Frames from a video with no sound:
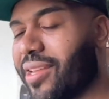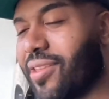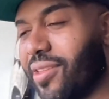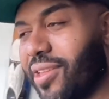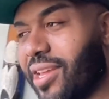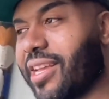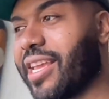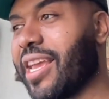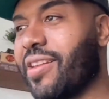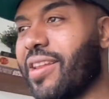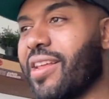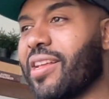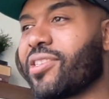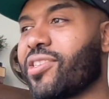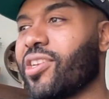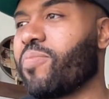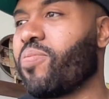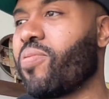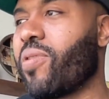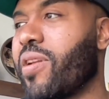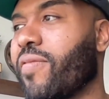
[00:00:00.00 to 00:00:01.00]
again to
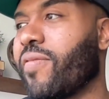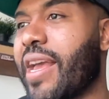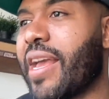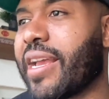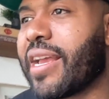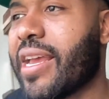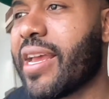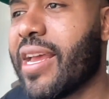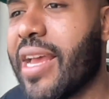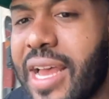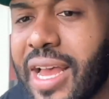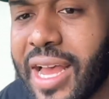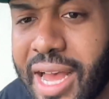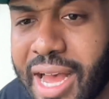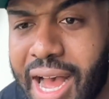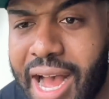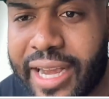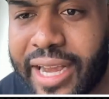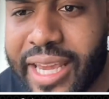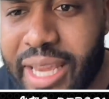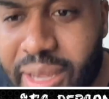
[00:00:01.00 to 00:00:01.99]
the point of like
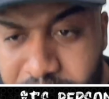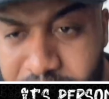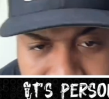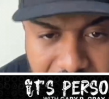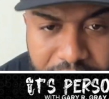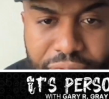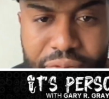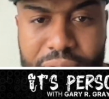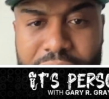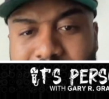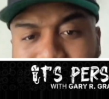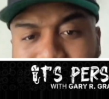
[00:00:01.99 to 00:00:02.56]
Hakeem Jeffries